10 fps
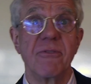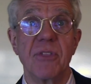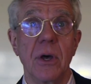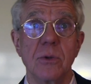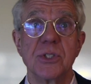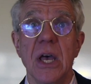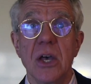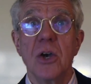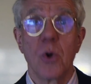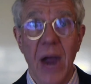of those
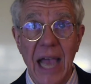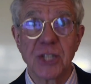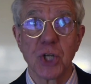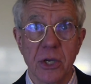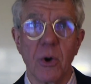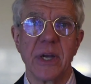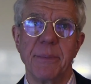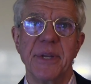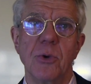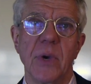who are actually going to
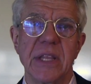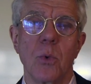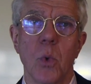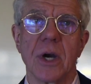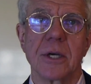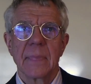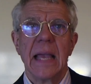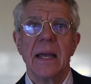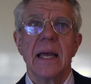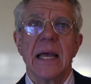be doing the work.
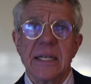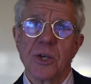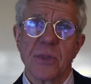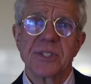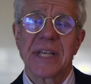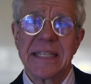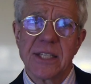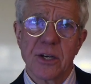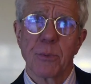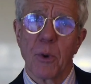So there's
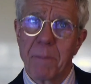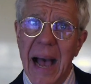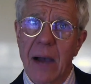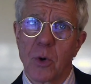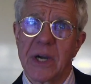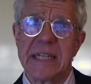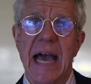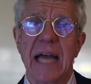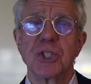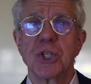considerable power
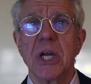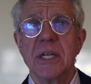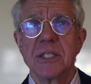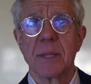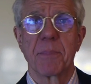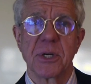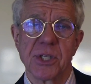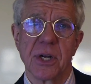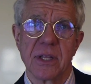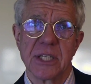attached to the
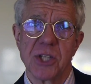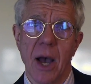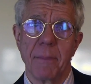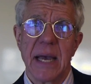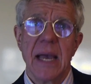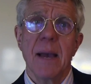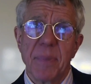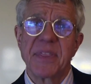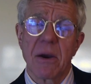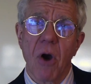person on the top,
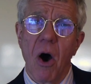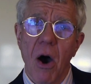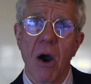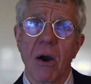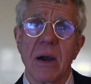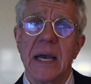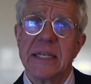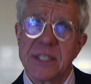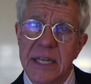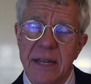but there are
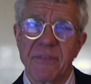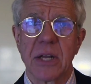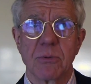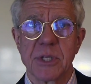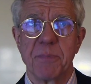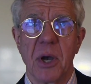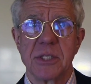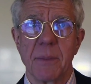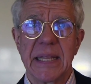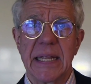significant
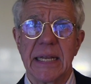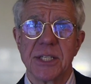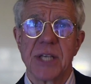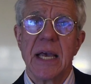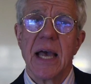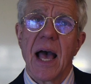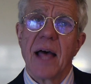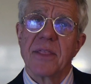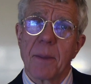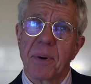responsibilities.
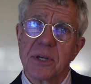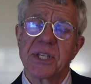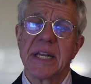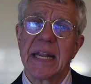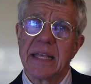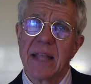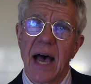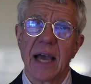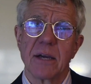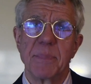The person in the
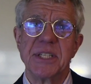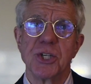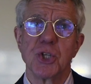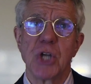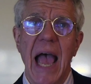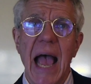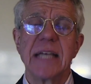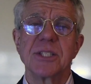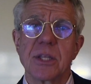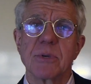higher position
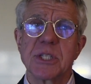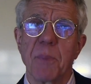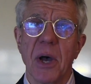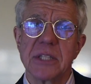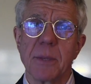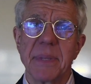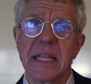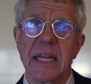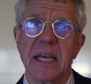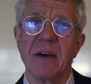has the
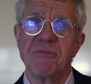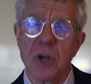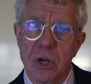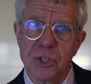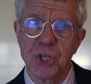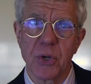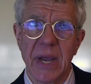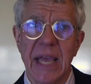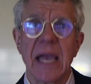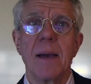responsibility of
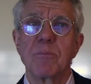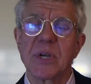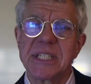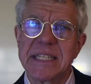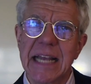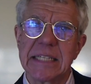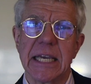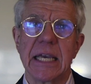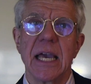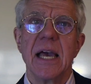nurturing,
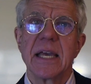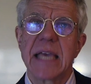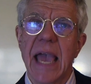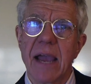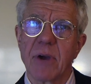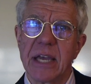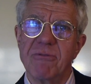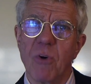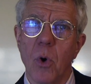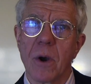protecting, caring
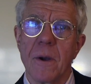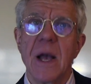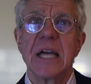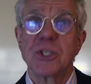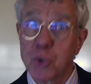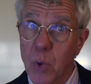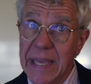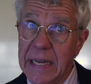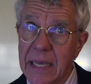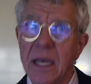for,
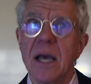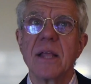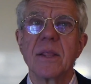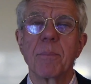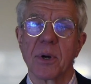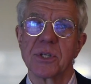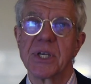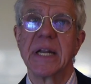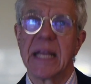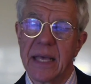training the
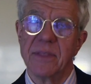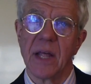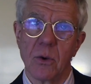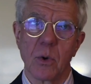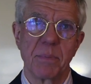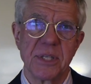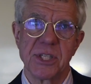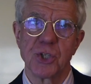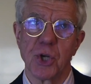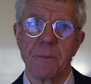person in the lower
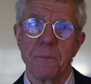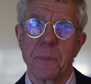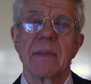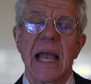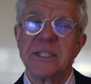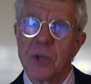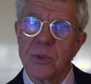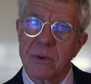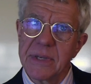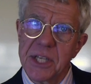position. And so
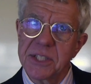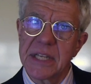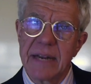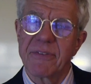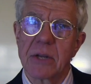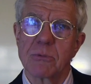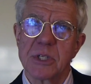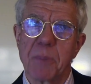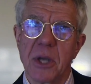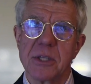there is a significant
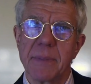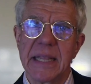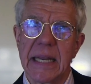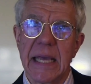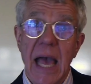responsibility.